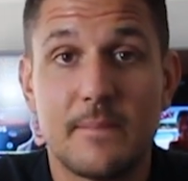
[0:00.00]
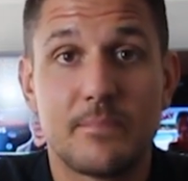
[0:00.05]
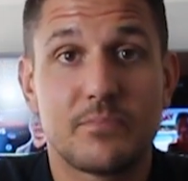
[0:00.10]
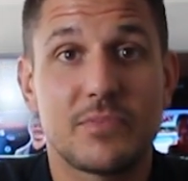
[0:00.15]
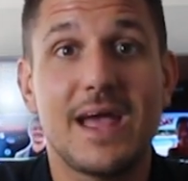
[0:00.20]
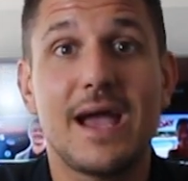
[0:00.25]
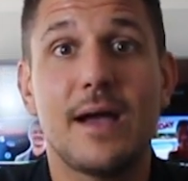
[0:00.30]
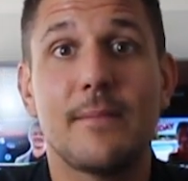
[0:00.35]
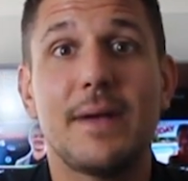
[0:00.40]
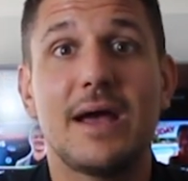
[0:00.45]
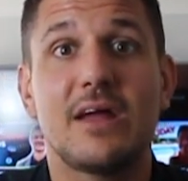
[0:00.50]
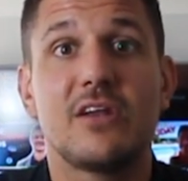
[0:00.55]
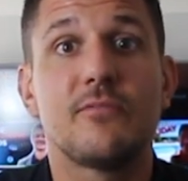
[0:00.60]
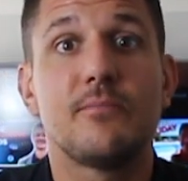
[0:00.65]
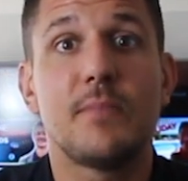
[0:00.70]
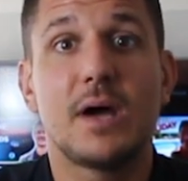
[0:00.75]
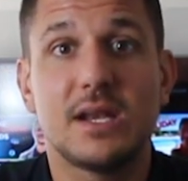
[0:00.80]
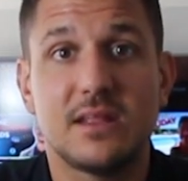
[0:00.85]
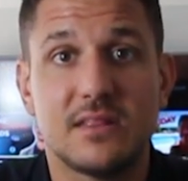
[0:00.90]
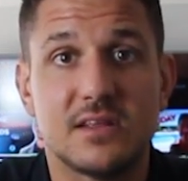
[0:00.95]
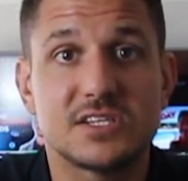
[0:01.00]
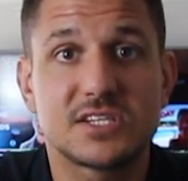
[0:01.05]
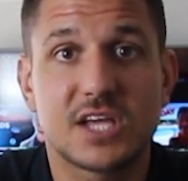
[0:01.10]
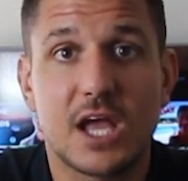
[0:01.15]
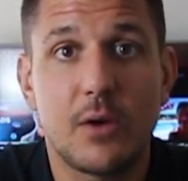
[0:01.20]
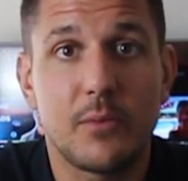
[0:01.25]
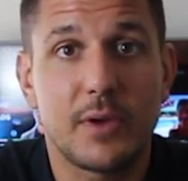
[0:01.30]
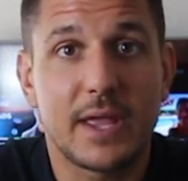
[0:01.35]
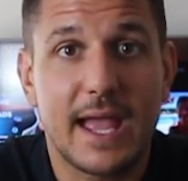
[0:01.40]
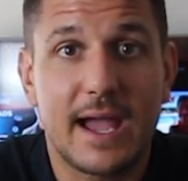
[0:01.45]
that amount of money that's
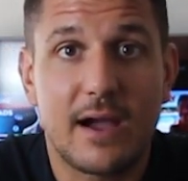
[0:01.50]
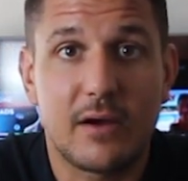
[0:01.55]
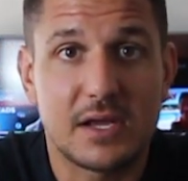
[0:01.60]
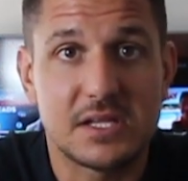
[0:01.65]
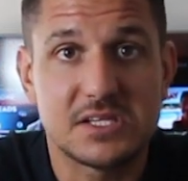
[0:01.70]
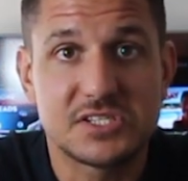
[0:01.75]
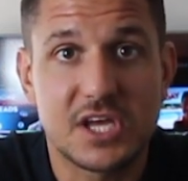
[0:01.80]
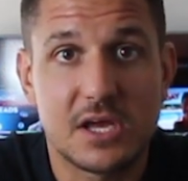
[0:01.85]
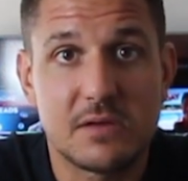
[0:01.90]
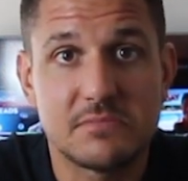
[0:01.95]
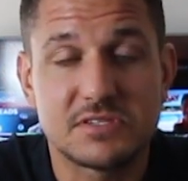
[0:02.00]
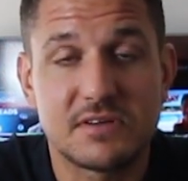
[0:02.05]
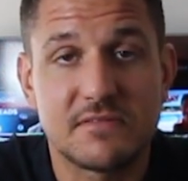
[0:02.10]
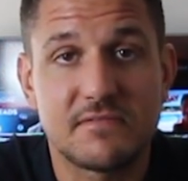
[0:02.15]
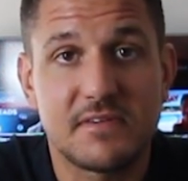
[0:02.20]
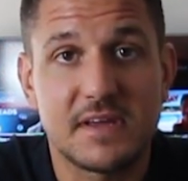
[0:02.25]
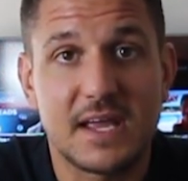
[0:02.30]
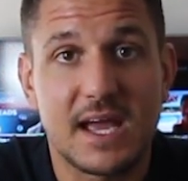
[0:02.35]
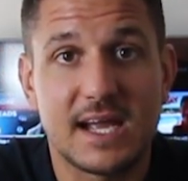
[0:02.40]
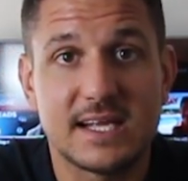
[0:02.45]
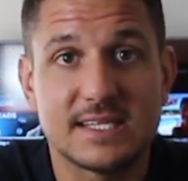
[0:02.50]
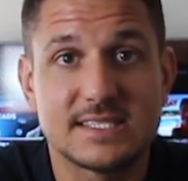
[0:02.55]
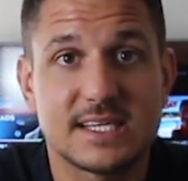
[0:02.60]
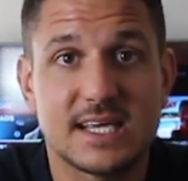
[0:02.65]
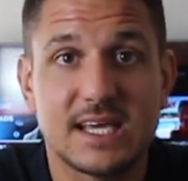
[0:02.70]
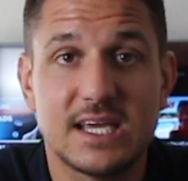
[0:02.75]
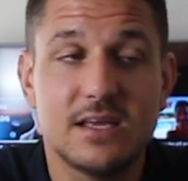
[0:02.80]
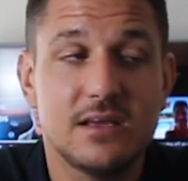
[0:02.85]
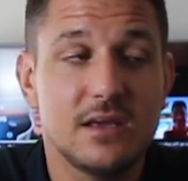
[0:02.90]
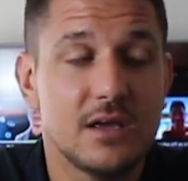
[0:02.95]
going out in terms of V A
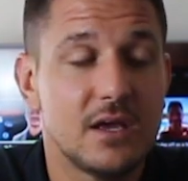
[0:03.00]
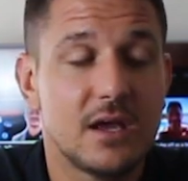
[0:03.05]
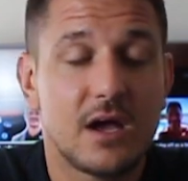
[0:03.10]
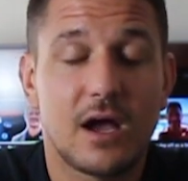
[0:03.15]
T,